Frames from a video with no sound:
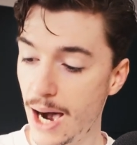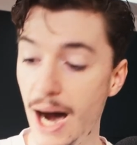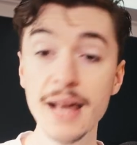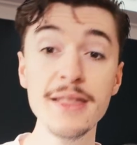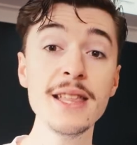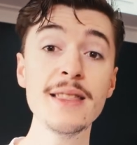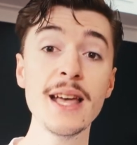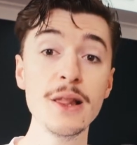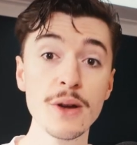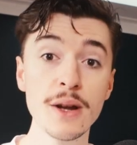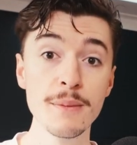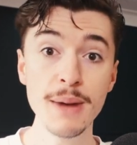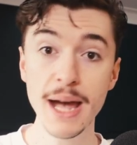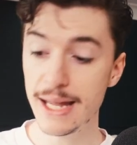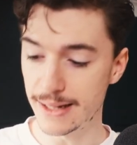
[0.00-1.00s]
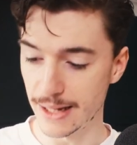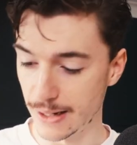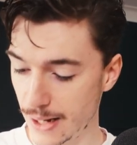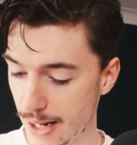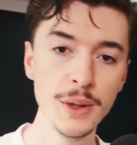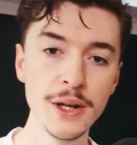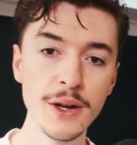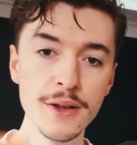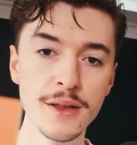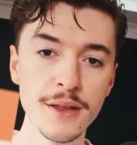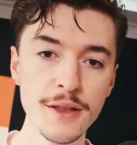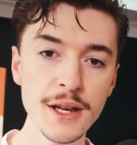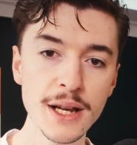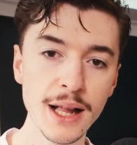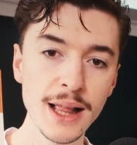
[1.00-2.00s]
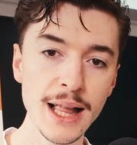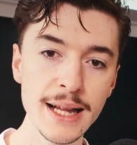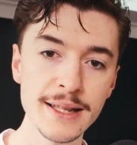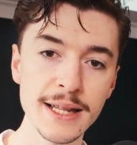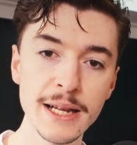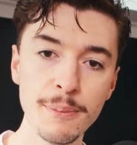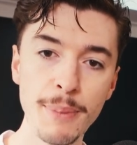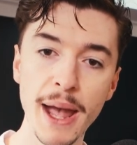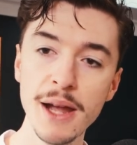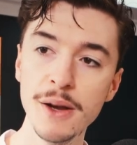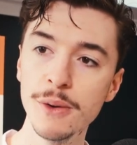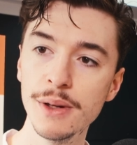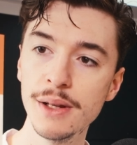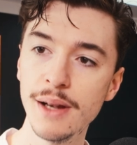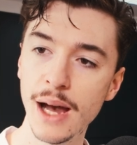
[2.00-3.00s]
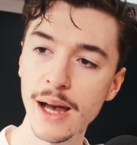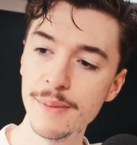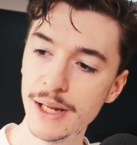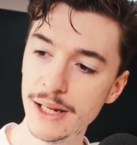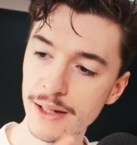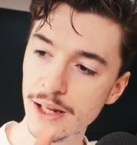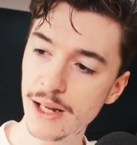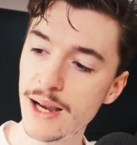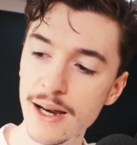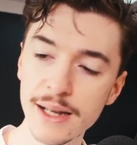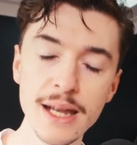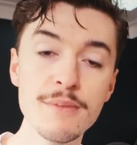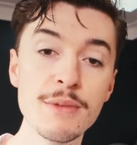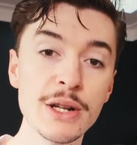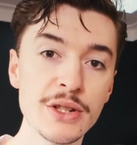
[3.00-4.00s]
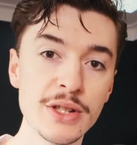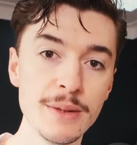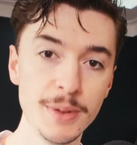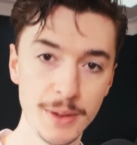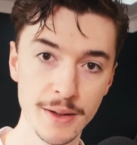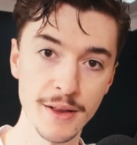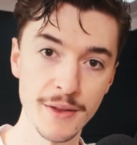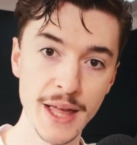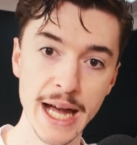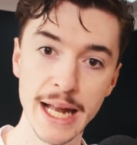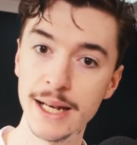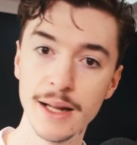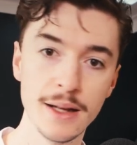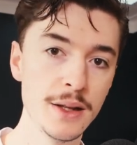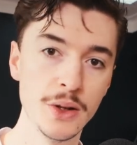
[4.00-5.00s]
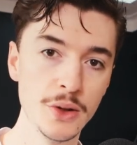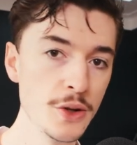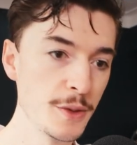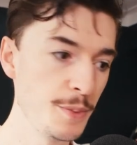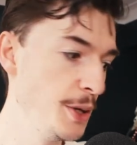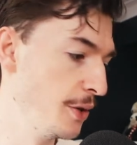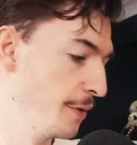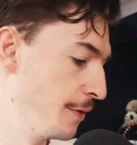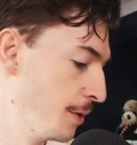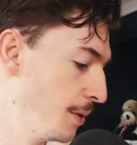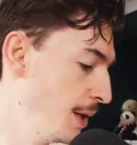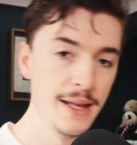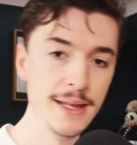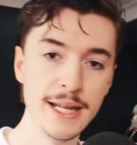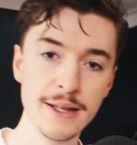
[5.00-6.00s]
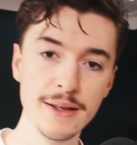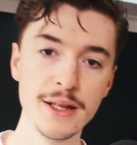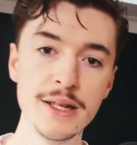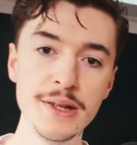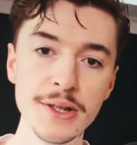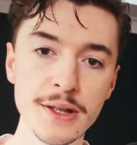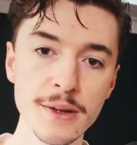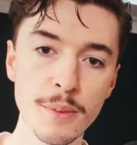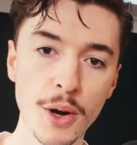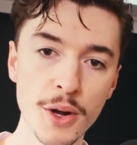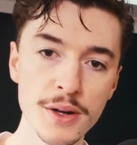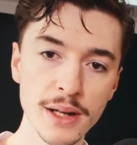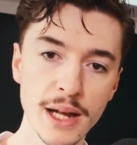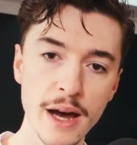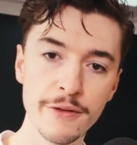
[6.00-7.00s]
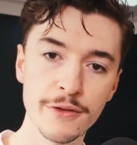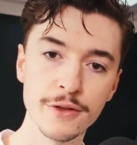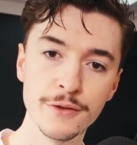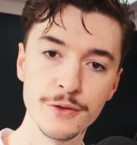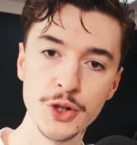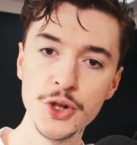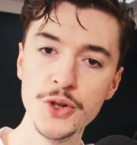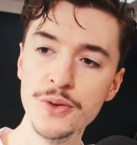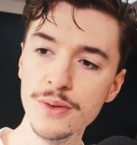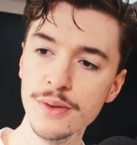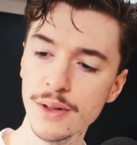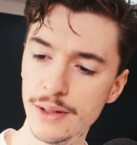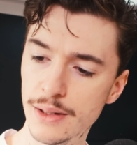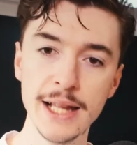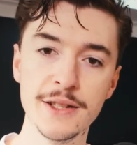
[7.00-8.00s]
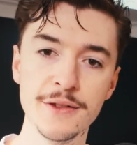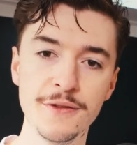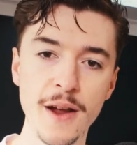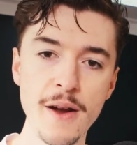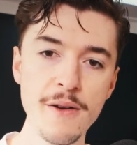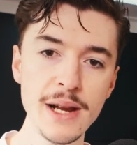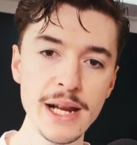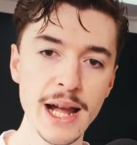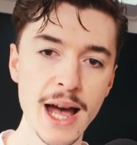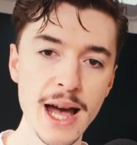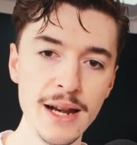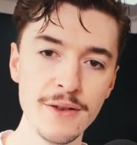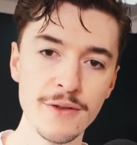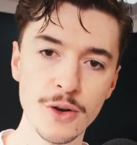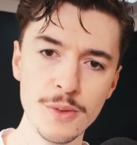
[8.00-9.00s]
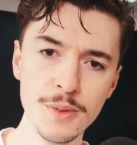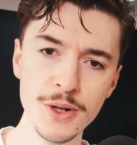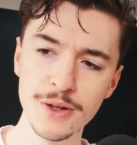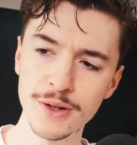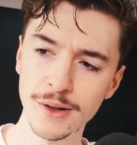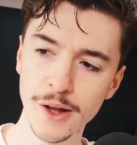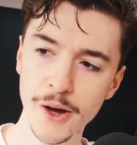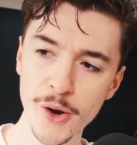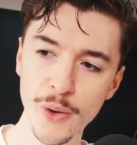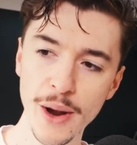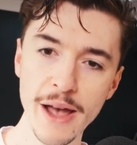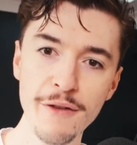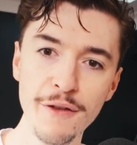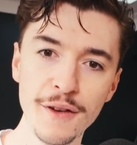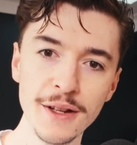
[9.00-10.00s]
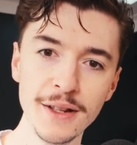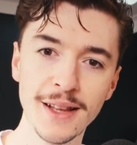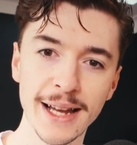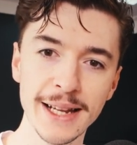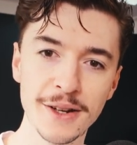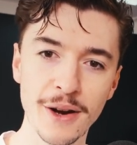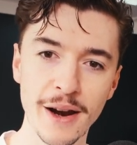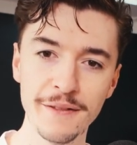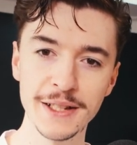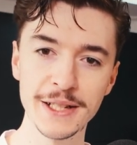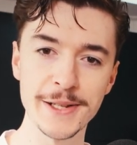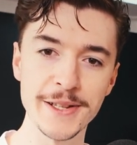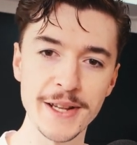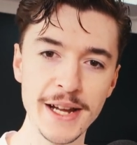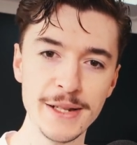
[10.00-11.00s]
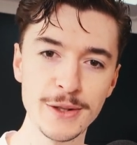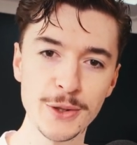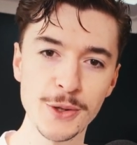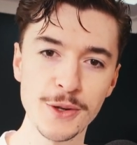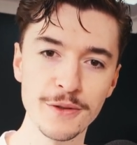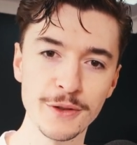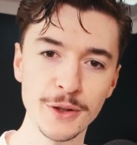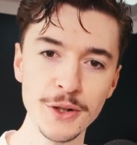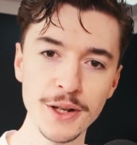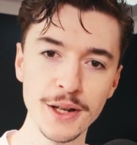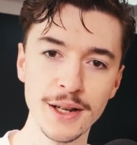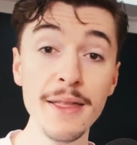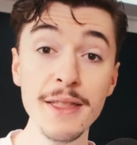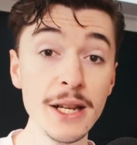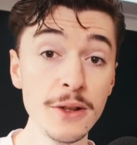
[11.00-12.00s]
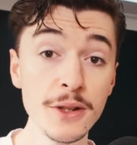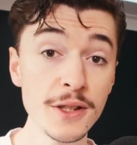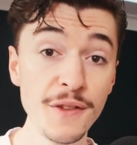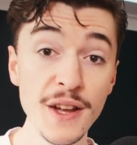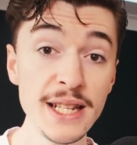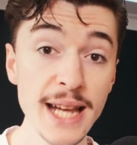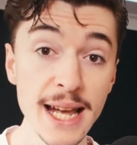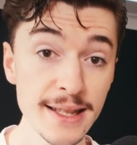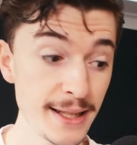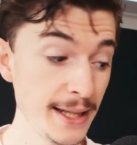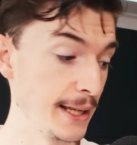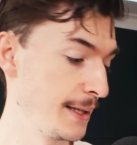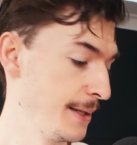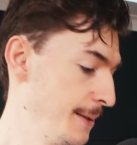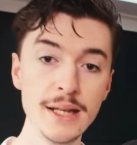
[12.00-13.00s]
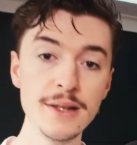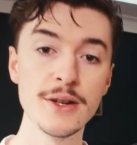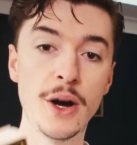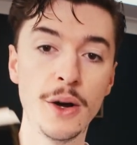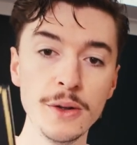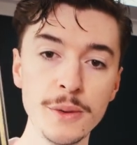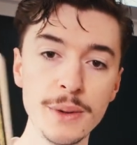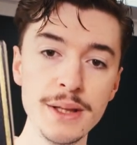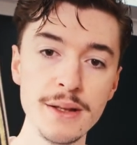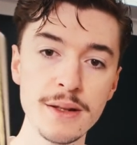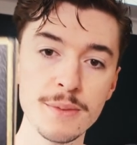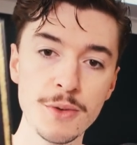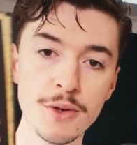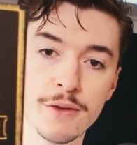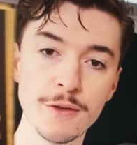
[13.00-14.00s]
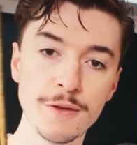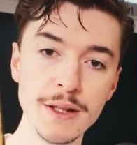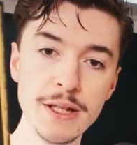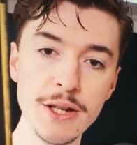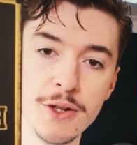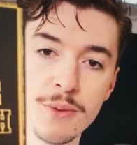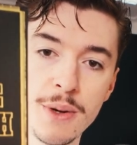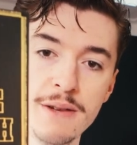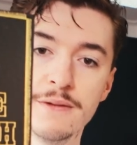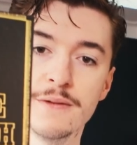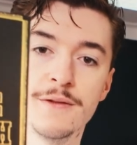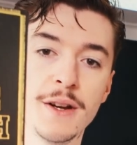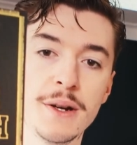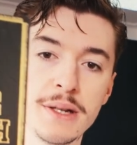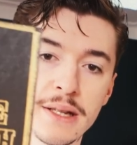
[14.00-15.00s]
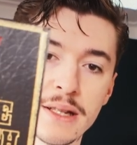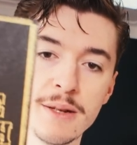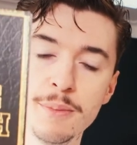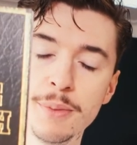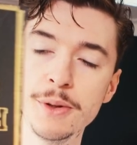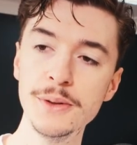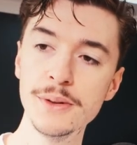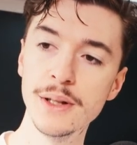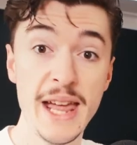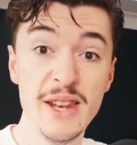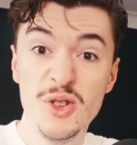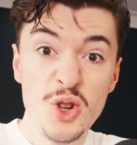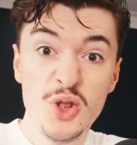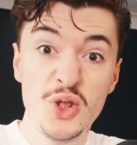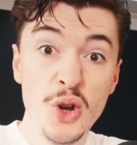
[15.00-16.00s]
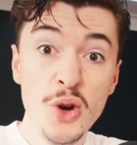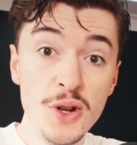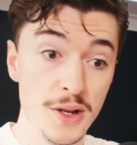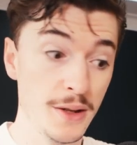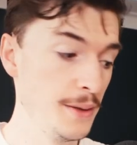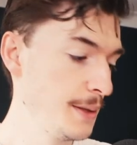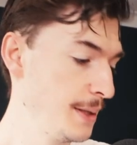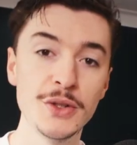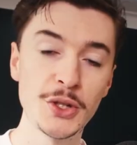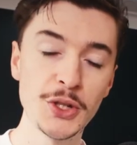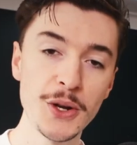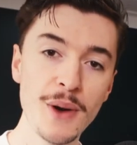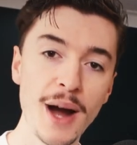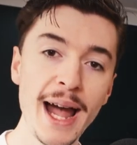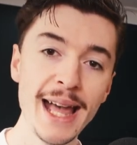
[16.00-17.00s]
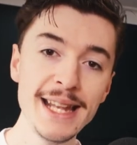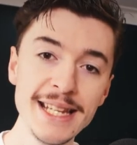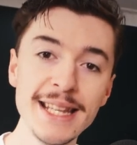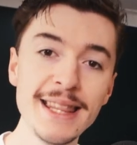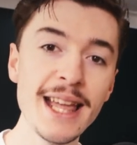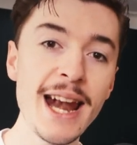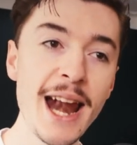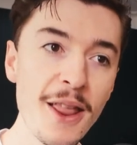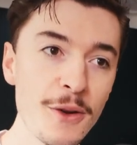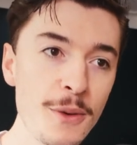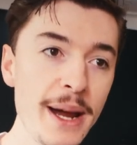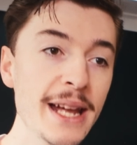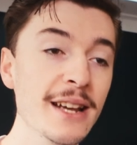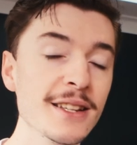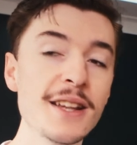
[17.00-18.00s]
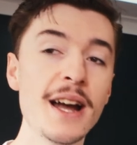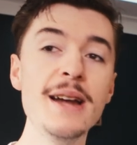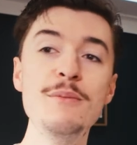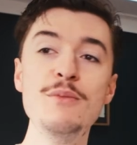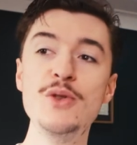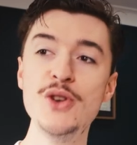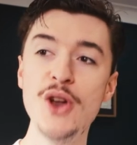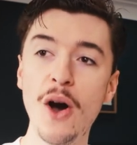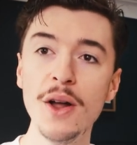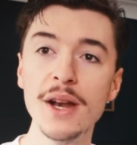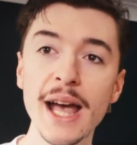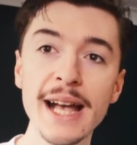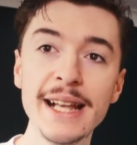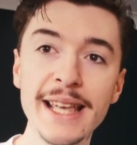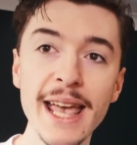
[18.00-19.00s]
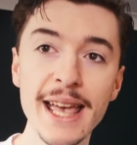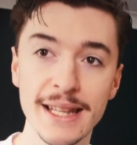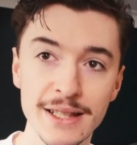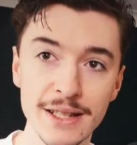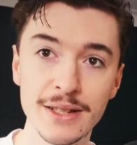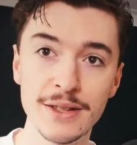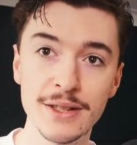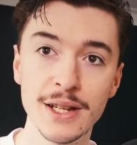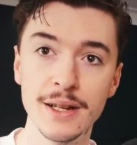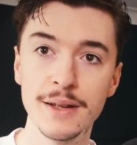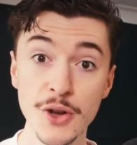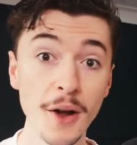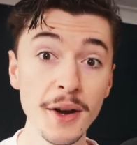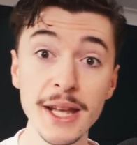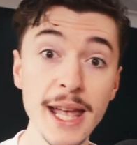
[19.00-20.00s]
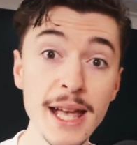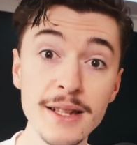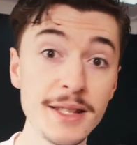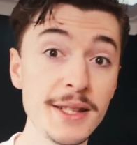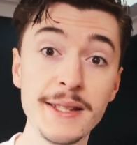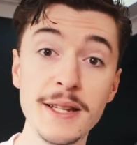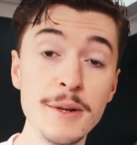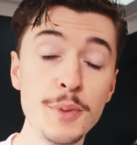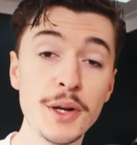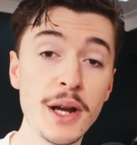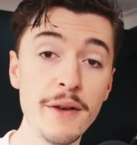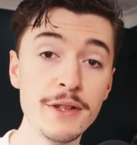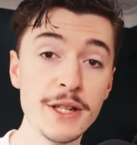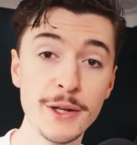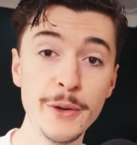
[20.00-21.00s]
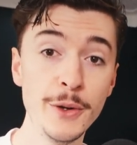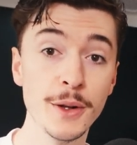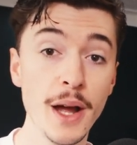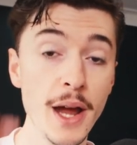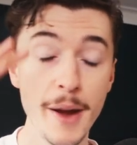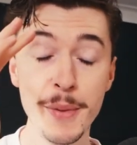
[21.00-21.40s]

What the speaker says: I think they look amazing. We got the classic penguin. I mean, you can't get much simpler than that. Looks beautiful. And then this is the modern cover of Dune. It's very kind of almost low effort, like graphic design sort of look. I think it looks fantastic. Here's an older one. This is more of a vintage one. Very simple and just good. So I had to get that out of the way because I'm not against the simple covers at all.